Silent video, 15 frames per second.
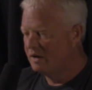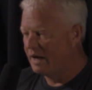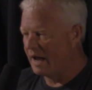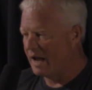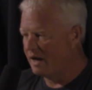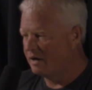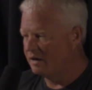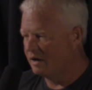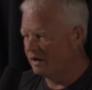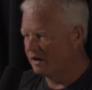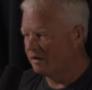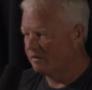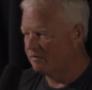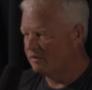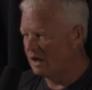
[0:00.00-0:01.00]
And
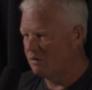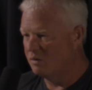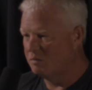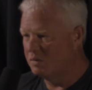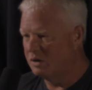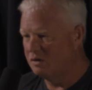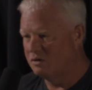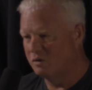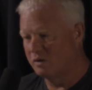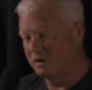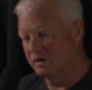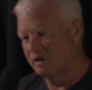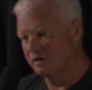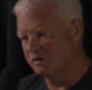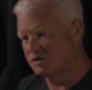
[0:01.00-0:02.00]
they would be
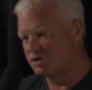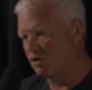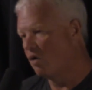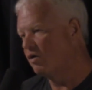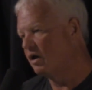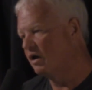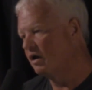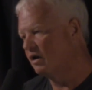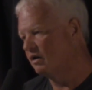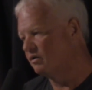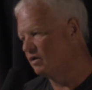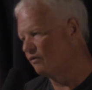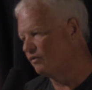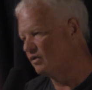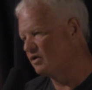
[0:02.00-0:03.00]
doing stroking, a
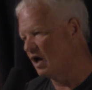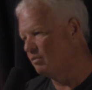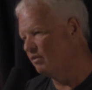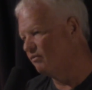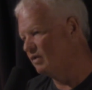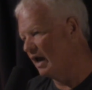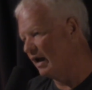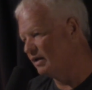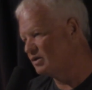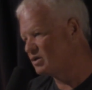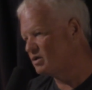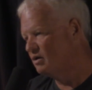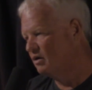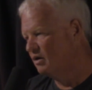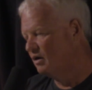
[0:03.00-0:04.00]
different type of
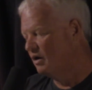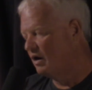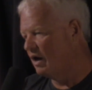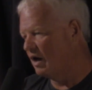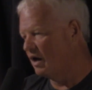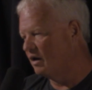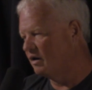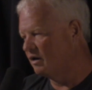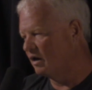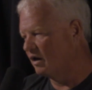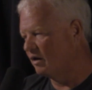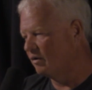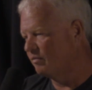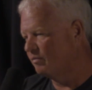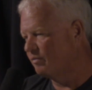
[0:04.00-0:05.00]
dance. And
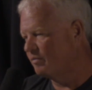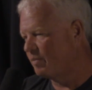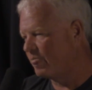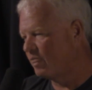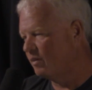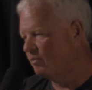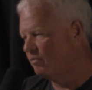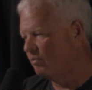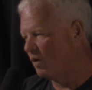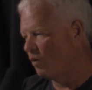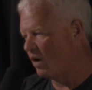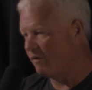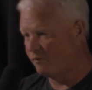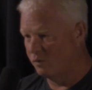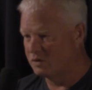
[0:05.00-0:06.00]
my
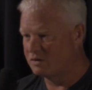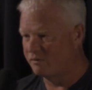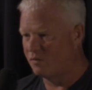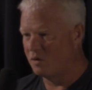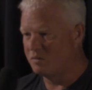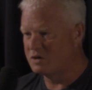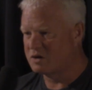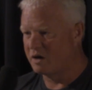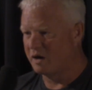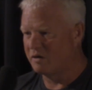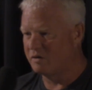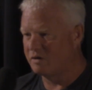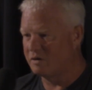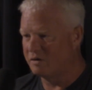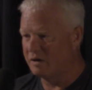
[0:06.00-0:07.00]
wife was a former
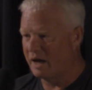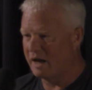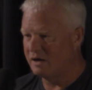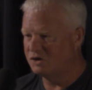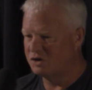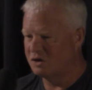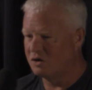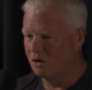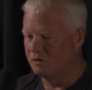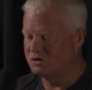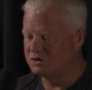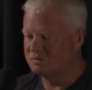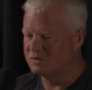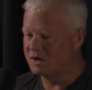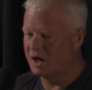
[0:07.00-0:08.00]
skater in her day, and she
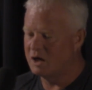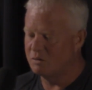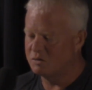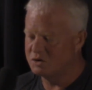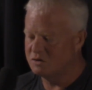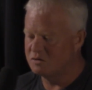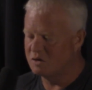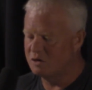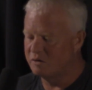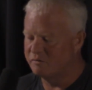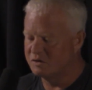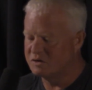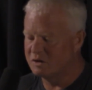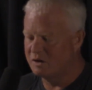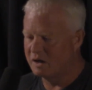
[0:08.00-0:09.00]
coached some skating when she was at
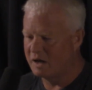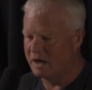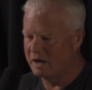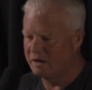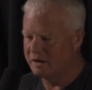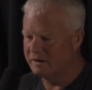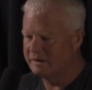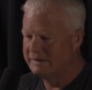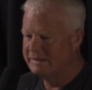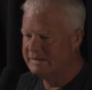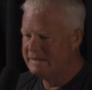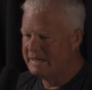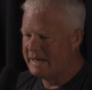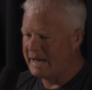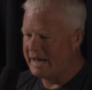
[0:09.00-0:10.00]
University of Acadia.
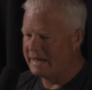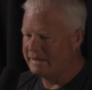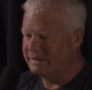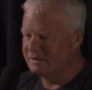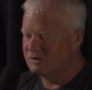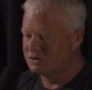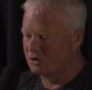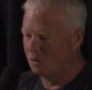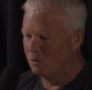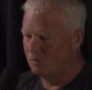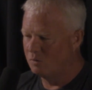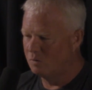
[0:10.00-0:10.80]
And so